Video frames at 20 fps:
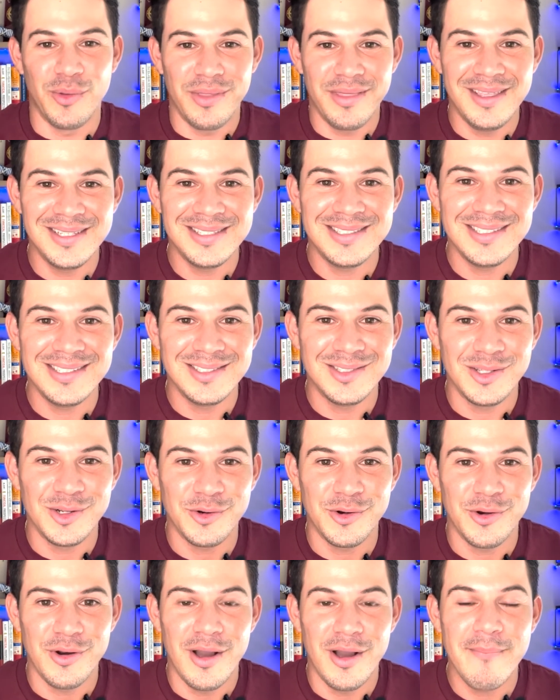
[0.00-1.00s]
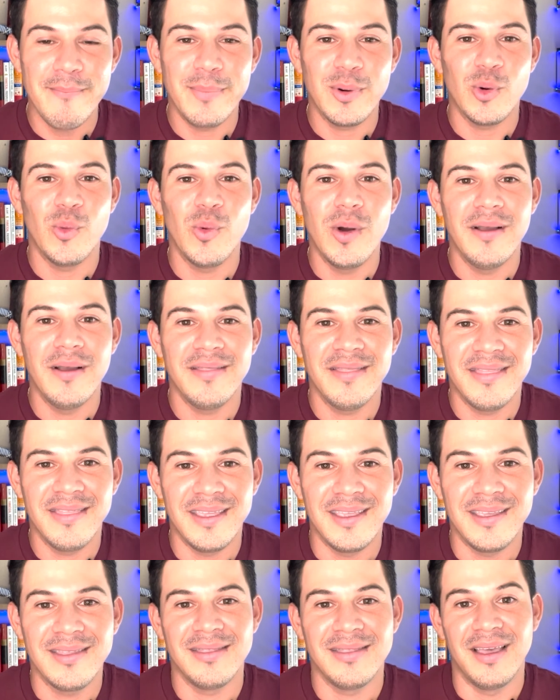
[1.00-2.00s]
this is their #1
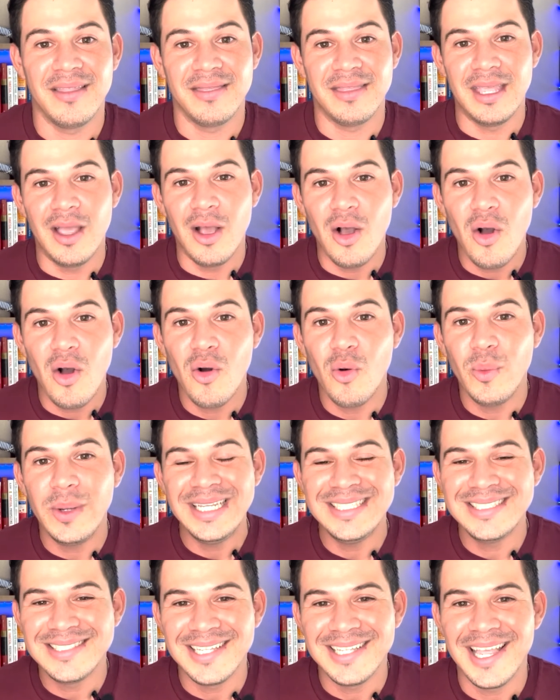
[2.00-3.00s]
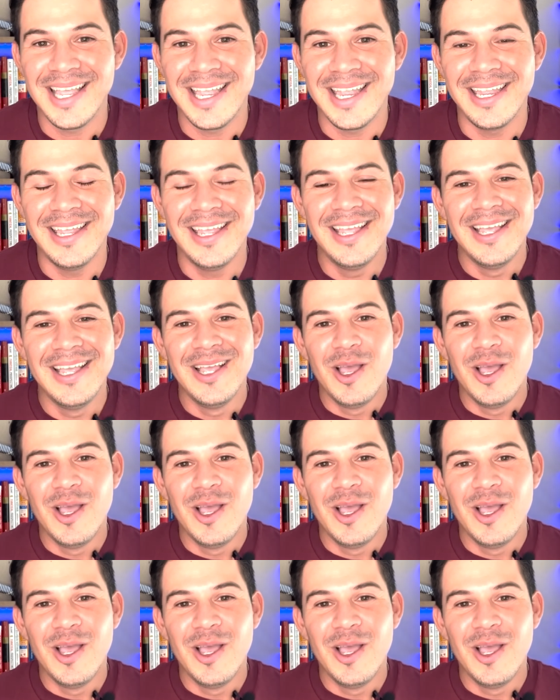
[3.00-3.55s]
thing that they always say